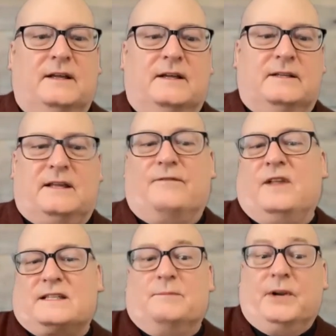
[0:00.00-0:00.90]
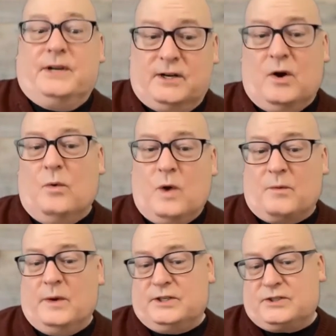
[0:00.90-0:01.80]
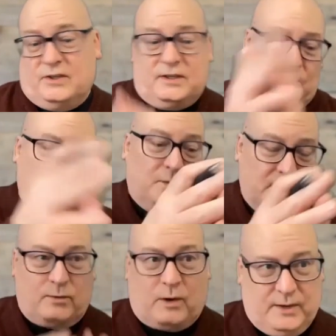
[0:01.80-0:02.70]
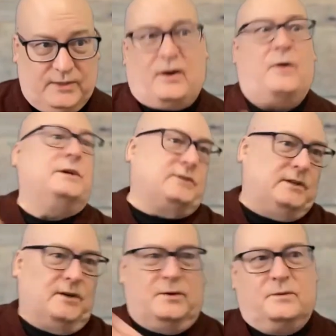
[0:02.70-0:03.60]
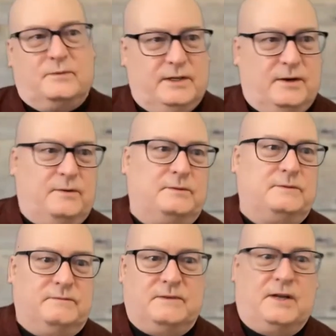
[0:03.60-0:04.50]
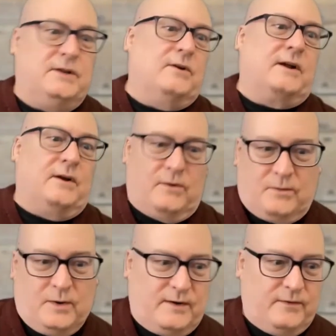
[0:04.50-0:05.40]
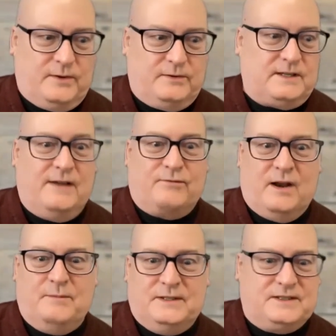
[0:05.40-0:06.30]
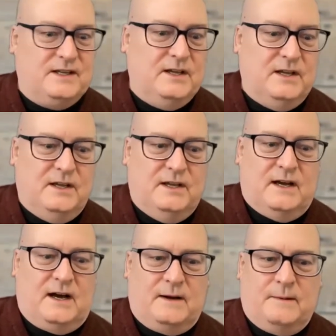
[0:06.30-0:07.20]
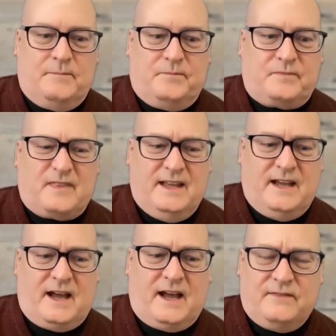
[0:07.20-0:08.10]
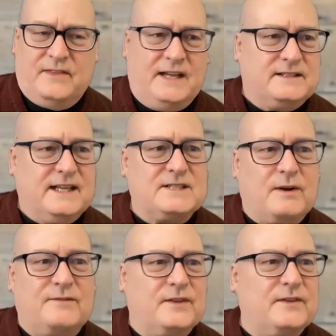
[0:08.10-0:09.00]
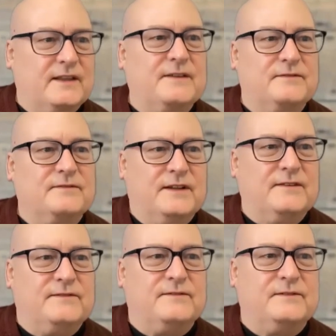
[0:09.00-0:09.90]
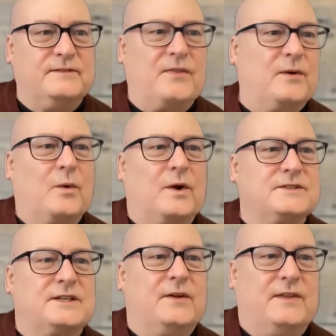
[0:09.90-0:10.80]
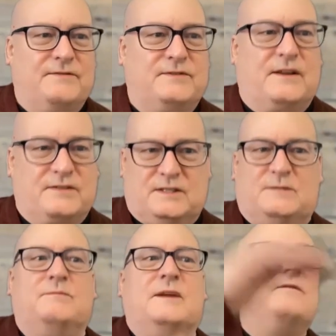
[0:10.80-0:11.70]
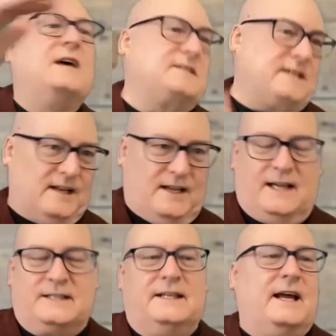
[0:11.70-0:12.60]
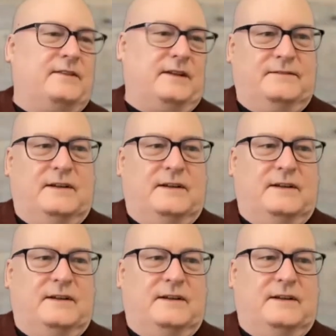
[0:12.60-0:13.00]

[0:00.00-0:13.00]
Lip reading: flexibility to go where we should go, not where we thought we should go, a year ago or whatever the time frame is. That's where I feel like they've done the worst. They've invested a lot, and now they